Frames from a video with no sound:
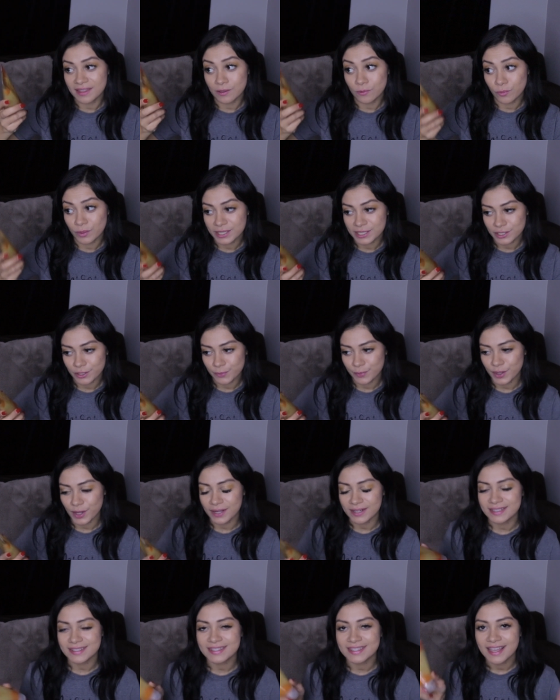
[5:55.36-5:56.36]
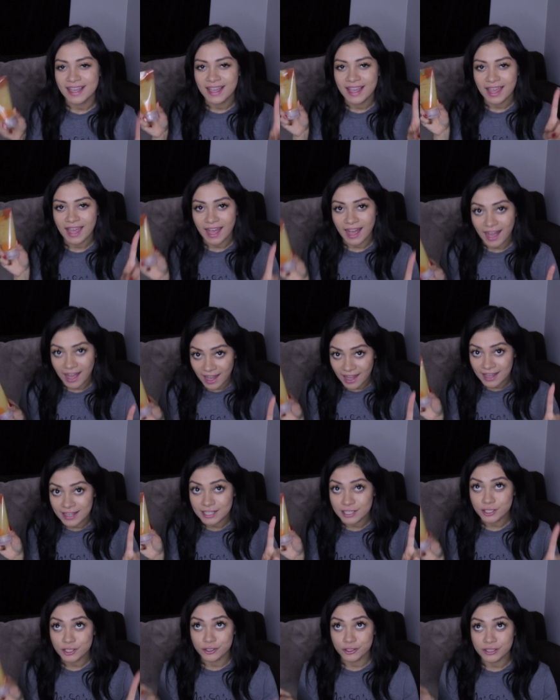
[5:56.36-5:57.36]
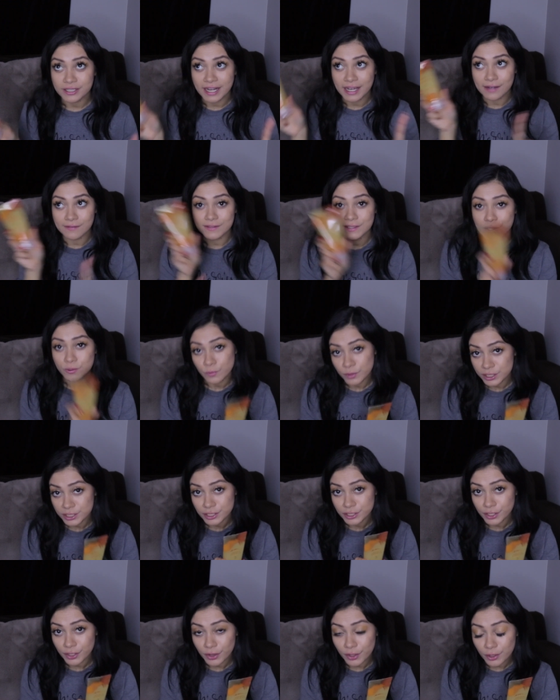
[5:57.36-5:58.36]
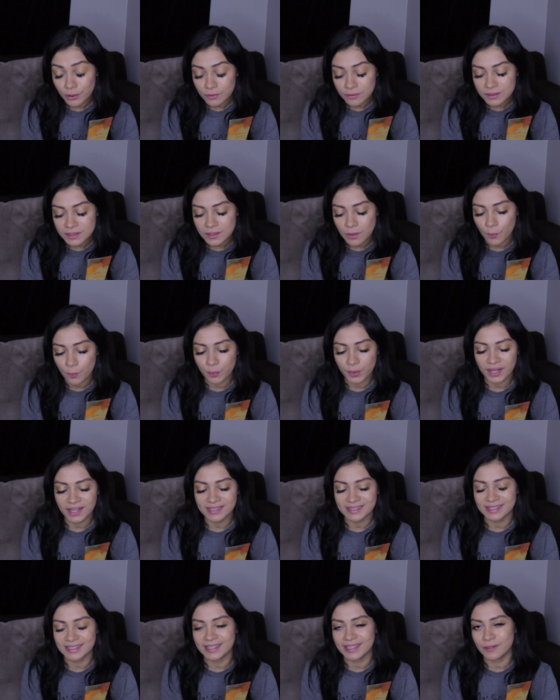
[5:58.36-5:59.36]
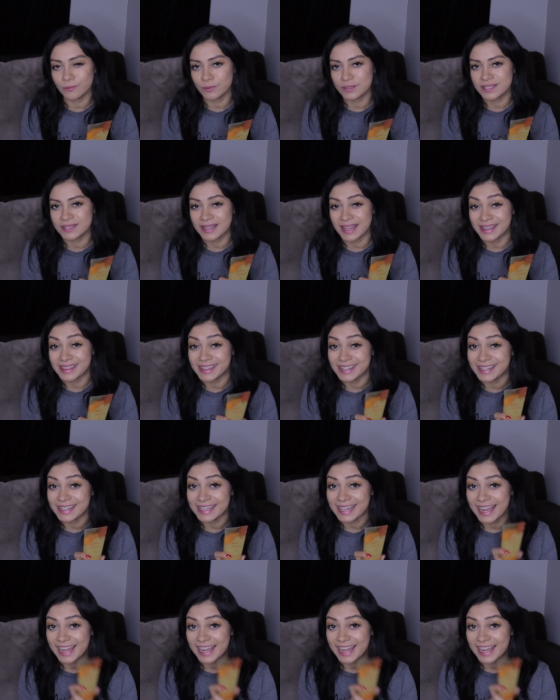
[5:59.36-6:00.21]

the winter box. I should have switched those, but it was that the